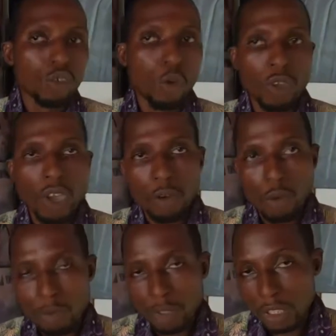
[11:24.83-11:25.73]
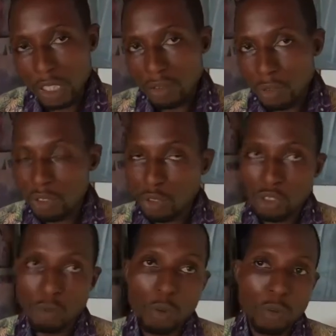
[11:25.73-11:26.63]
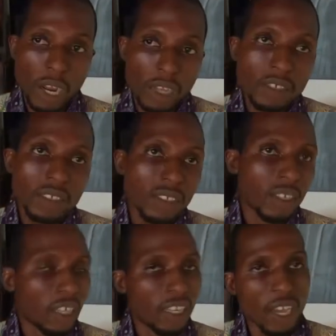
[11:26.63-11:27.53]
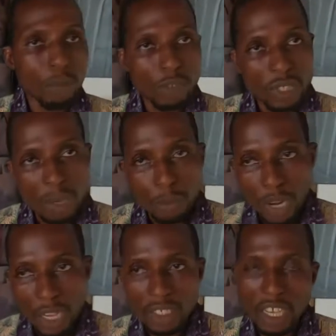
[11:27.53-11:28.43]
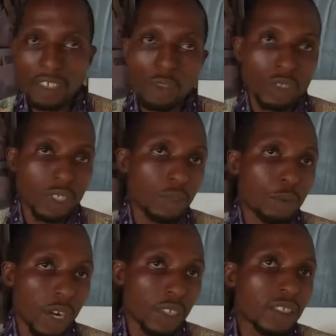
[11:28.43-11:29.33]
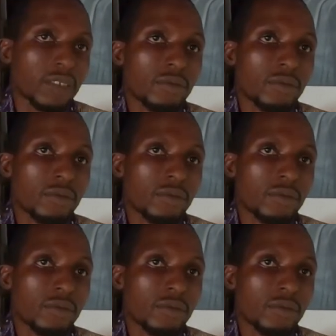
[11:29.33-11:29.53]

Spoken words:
So we can communication with Oshobo branch, okay, and Abuja branch, and Okidi branch.